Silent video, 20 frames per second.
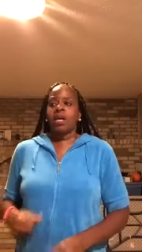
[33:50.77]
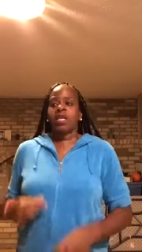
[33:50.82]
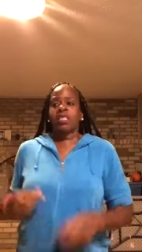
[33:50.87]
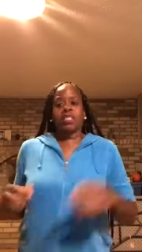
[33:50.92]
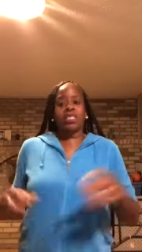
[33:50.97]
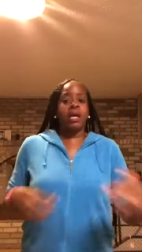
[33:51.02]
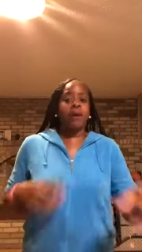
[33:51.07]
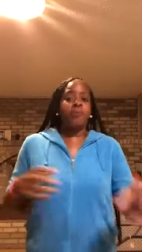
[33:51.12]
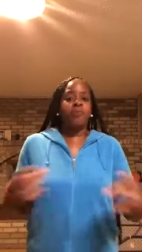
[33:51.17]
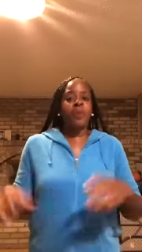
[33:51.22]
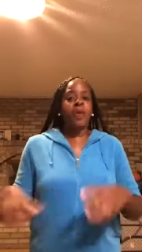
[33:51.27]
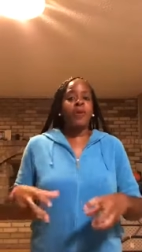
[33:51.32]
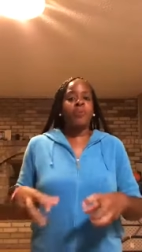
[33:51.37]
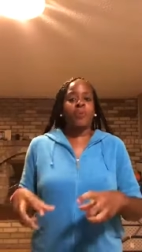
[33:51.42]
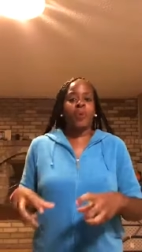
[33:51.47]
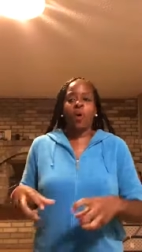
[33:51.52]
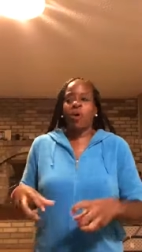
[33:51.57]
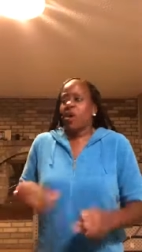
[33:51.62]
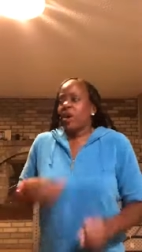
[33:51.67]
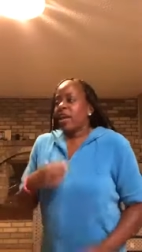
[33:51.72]
Because some
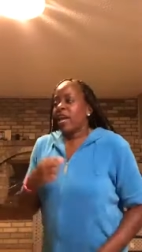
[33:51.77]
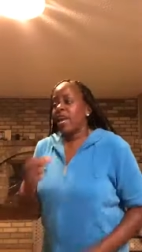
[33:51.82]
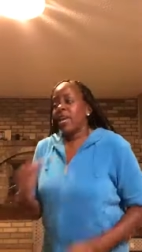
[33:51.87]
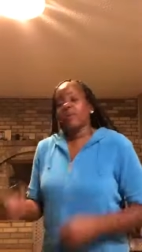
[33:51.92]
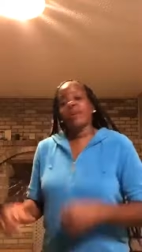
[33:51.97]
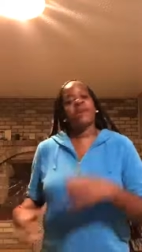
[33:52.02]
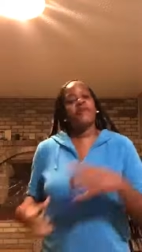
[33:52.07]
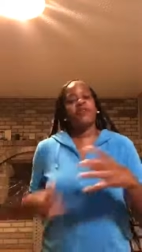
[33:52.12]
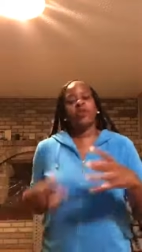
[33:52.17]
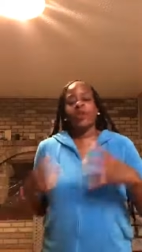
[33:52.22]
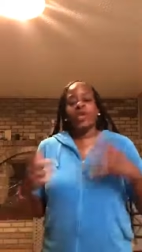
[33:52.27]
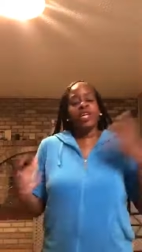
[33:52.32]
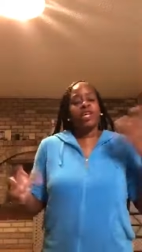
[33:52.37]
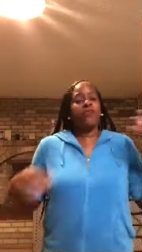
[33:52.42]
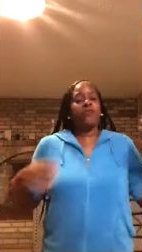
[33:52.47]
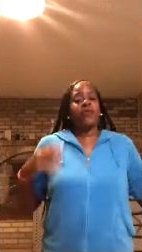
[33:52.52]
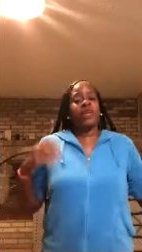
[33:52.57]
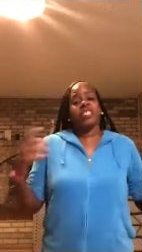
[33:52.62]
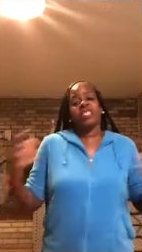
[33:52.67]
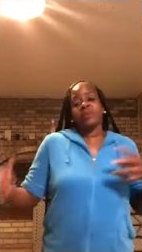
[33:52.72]
people, even if you need
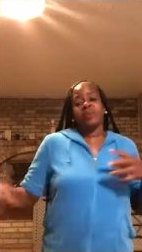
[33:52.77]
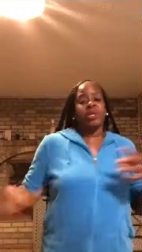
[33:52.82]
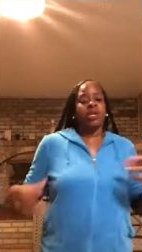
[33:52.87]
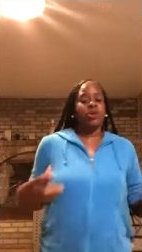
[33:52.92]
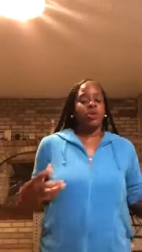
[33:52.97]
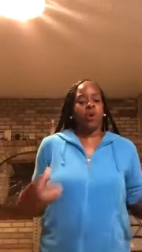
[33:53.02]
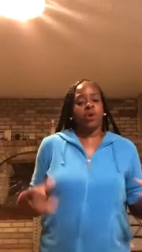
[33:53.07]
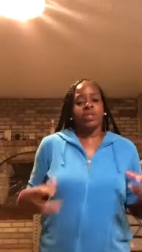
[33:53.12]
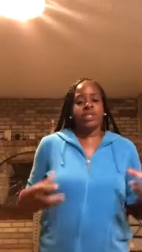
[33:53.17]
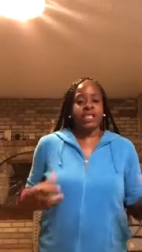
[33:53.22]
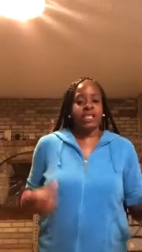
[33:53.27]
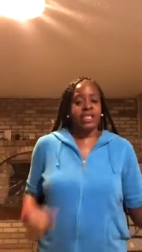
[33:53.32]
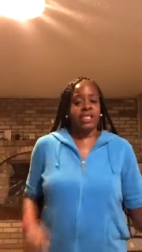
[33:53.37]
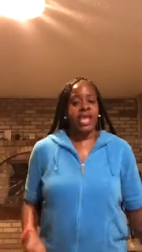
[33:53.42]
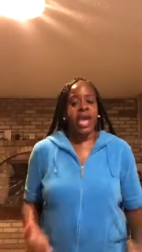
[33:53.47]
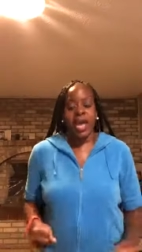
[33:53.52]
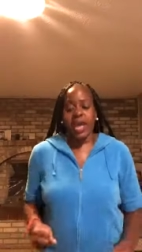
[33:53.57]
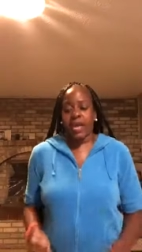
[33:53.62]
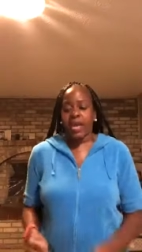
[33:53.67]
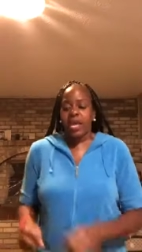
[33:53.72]
to reach them in the course of the
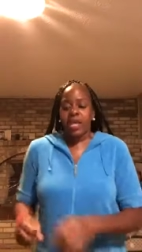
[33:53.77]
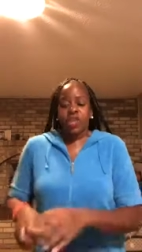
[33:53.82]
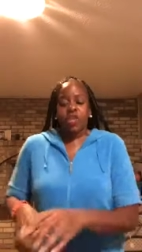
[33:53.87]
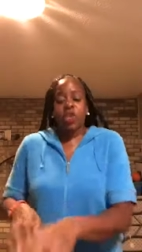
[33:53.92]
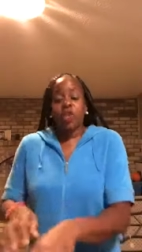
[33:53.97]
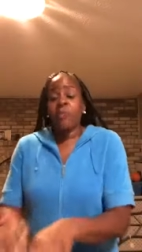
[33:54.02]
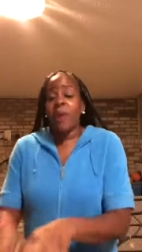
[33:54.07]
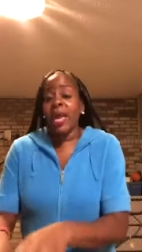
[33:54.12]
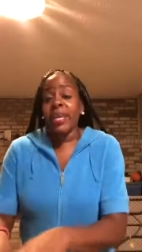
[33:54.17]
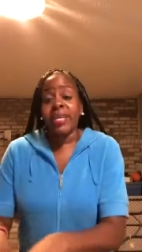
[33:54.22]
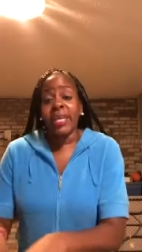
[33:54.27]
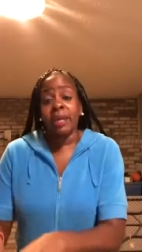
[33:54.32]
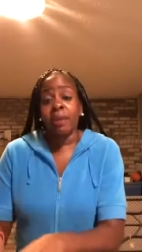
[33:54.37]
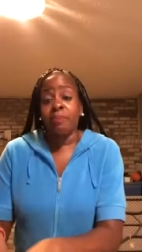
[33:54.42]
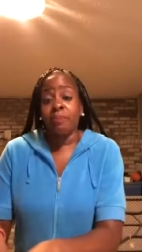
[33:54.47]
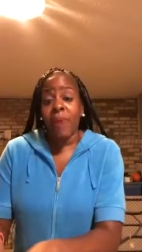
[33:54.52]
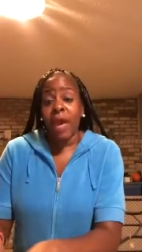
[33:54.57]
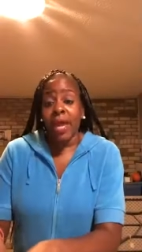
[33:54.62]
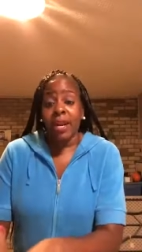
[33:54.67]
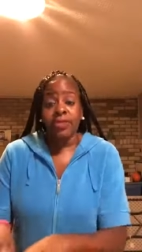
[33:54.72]
day, you may get
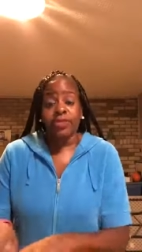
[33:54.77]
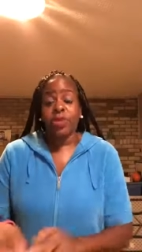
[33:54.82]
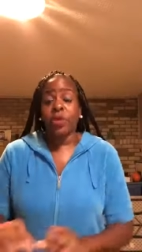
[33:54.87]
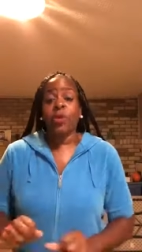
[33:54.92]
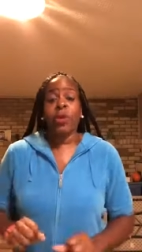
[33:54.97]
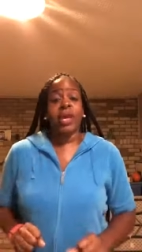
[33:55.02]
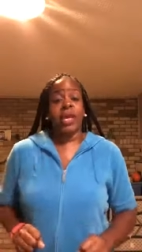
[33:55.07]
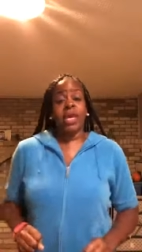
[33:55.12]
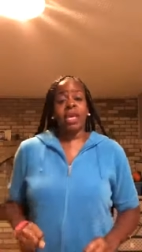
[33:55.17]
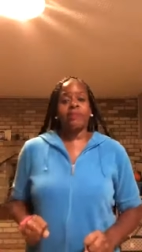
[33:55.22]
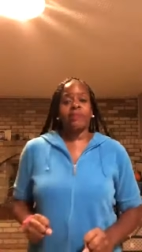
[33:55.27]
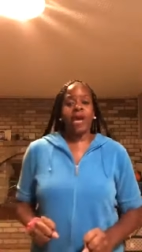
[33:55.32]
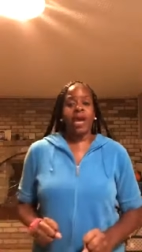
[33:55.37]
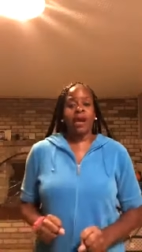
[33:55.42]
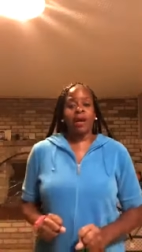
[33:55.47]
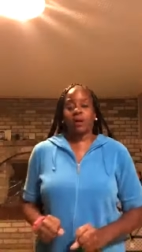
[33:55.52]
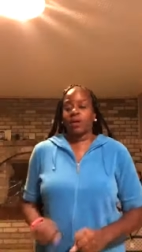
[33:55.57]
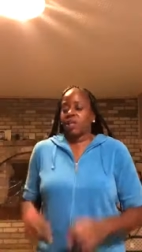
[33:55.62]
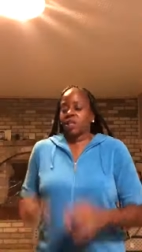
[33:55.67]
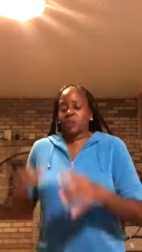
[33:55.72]
them better through an
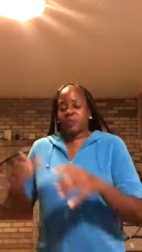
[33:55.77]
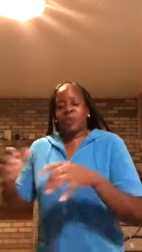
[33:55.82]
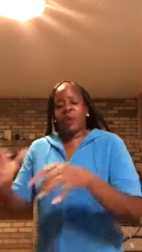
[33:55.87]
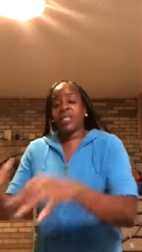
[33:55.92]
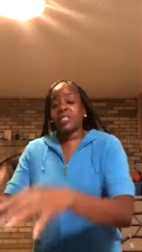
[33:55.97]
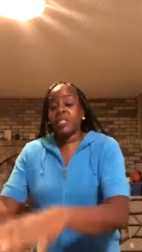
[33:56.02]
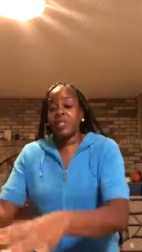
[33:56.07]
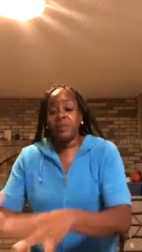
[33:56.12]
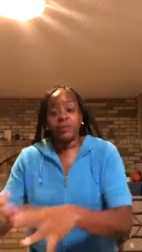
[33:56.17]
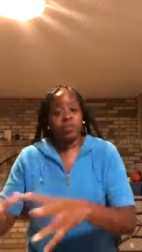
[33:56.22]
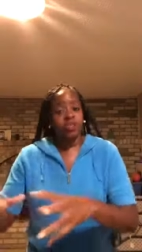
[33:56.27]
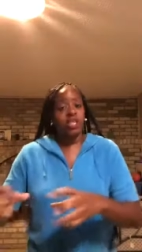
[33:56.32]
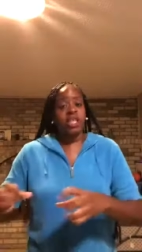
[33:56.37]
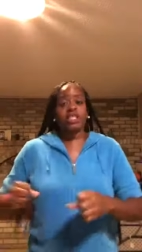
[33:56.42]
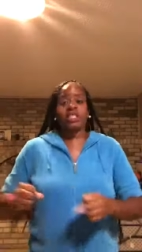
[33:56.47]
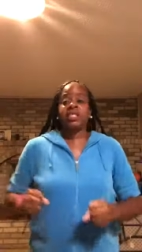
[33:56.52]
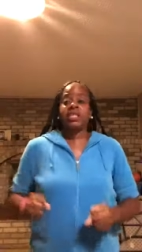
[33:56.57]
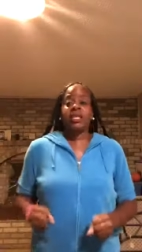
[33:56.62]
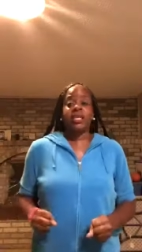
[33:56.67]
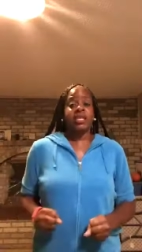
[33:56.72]
email, especially if you
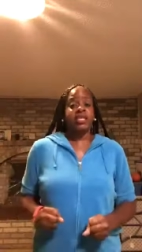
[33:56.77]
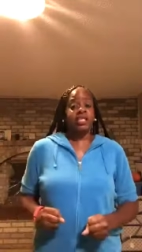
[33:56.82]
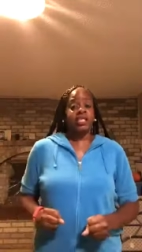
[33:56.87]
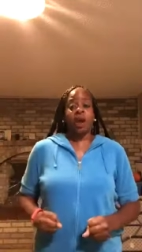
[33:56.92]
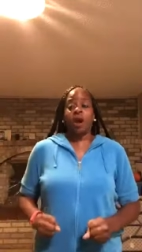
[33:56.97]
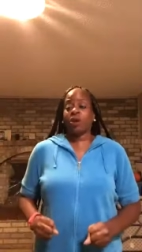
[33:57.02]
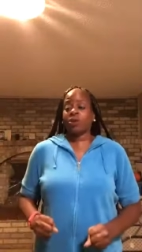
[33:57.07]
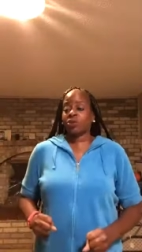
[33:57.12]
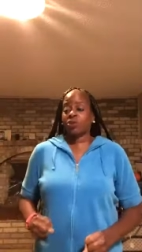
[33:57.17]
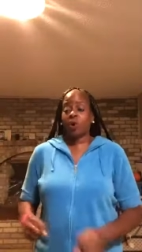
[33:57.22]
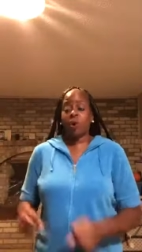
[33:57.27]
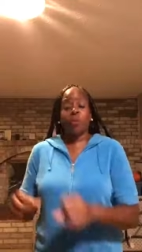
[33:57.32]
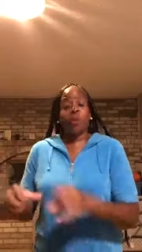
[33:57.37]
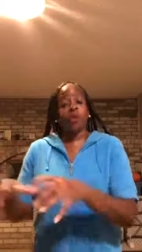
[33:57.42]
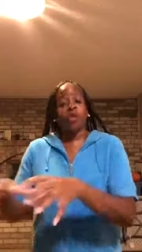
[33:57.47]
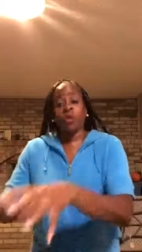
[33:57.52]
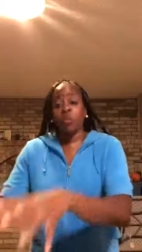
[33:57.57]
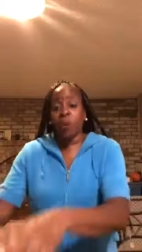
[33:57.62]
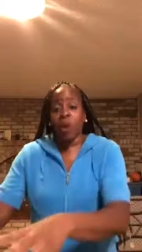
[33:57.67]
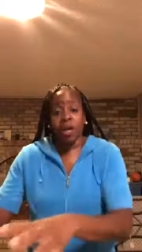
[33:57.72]
just need to talk to them or
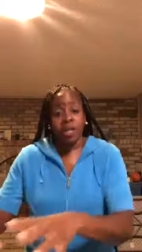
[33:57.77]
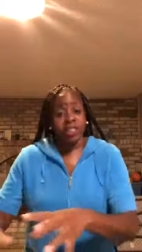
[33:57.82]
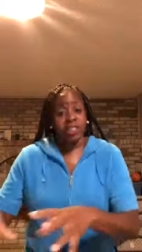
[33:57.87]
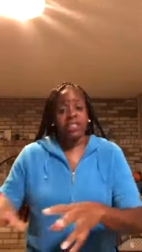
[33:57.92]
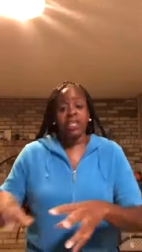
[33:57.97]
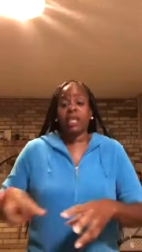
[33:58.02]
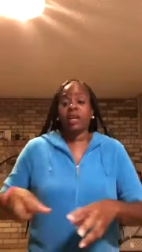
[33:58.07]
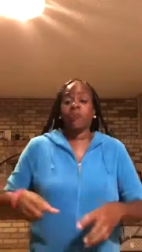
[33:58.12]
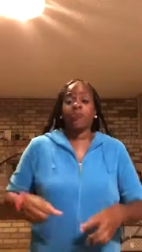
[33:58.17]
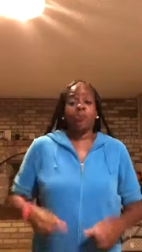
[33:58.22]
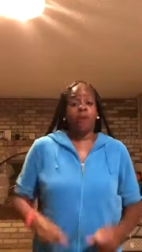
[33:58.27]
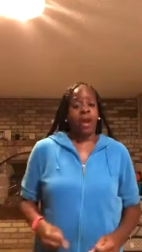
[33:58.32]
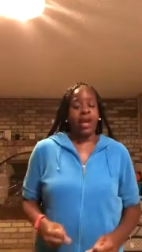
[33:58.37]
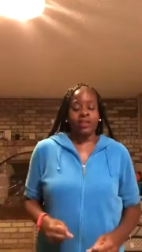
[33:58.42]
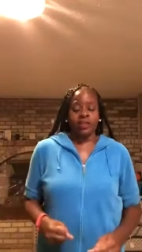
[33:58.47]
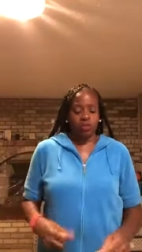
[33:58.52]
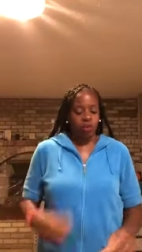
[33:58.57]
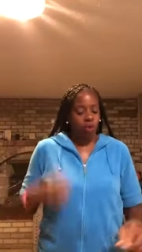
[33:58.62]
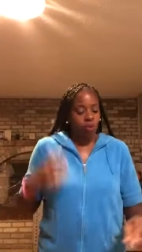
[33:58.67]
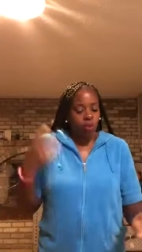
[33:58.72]
you want to send a
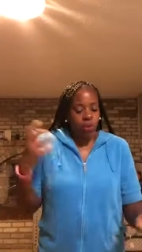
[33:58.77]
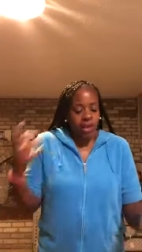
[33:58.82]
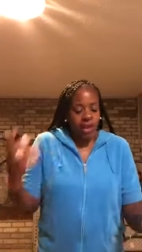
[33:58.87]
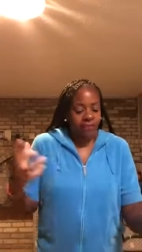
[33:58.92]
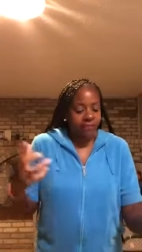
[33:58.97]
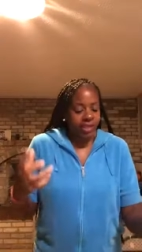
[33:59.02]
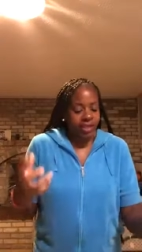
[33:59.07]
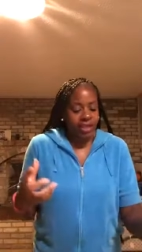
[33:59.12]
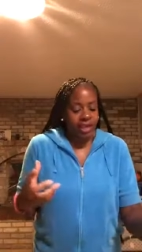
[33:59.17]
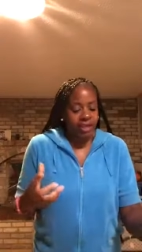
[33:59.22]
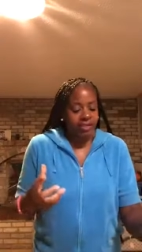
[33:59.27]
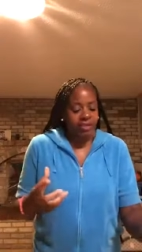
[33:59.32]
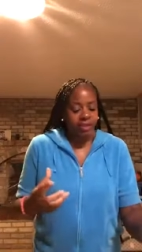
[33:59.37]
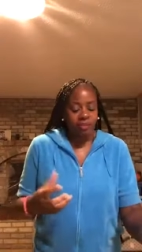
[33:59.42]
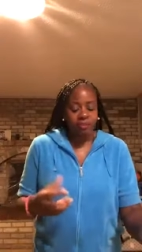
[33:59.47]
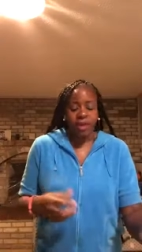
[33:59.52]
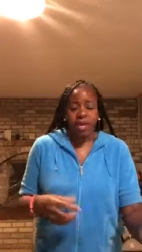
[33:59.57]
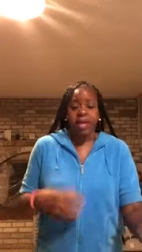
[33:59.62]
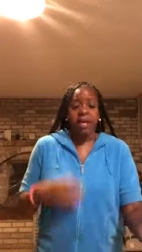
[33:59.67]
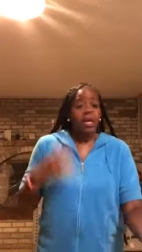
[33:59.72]
prayer to them, whatever the case may
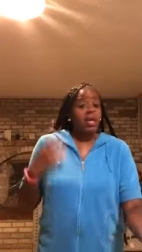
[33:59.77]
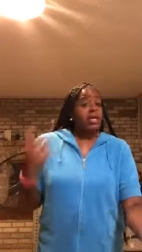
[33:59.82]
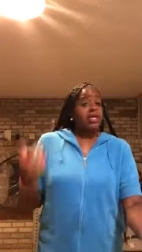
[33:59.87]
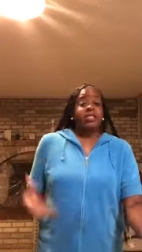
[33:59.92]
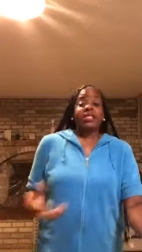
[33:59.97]
be.